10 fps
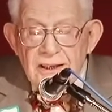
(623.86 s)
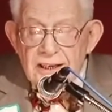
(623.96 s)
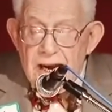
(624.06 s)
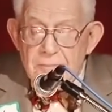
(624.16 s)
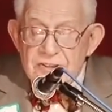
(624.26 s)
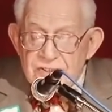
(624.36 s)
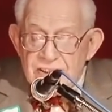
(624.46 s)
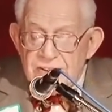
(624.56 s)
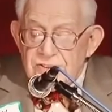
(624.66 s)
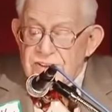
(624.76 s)
Common
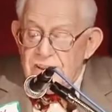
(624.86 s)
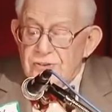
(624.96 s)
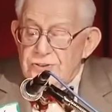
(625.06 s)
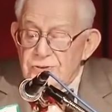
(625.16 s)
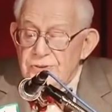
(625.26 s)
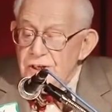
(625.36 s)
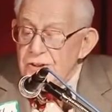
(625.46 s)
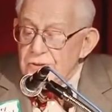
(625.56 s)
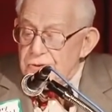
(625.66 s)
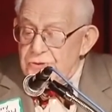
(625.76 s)
sense tells you
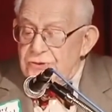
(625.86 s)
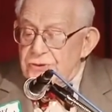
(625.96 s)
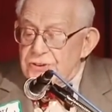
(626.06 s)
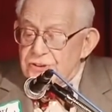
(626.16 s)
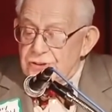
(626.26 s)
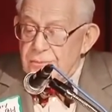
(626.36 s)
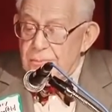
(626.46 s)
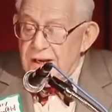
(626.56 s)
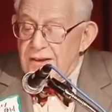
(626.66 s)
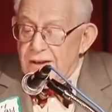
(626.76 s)
two sources are
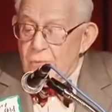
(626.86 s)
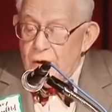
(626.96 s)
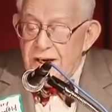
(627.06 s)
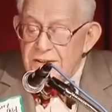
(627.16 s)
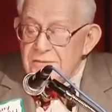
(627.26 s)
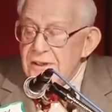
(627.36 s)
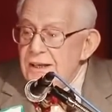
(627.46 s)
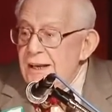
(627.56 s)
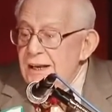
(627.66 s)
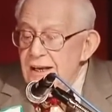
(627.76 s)
better than one,
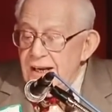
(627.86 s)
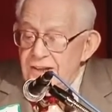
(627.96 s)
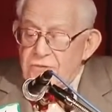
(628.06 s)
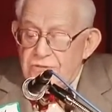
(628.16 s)
and